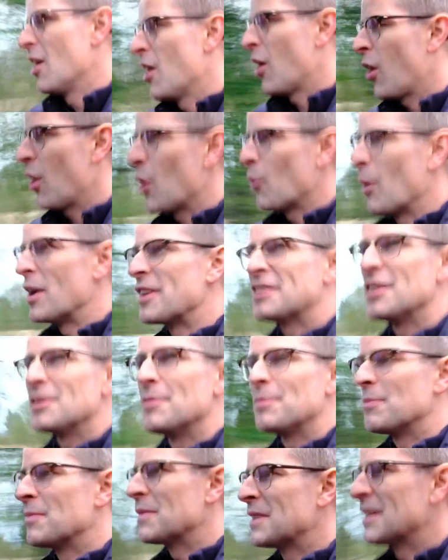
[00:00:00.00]
Although once you
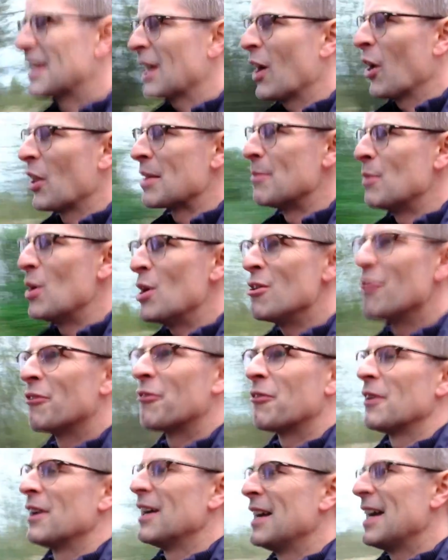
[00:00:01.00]
get on the move,
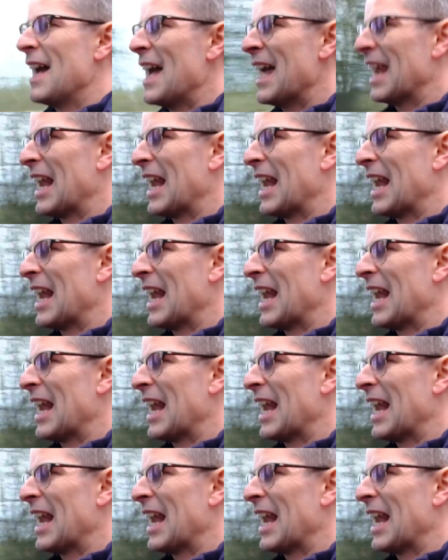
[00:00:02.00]
it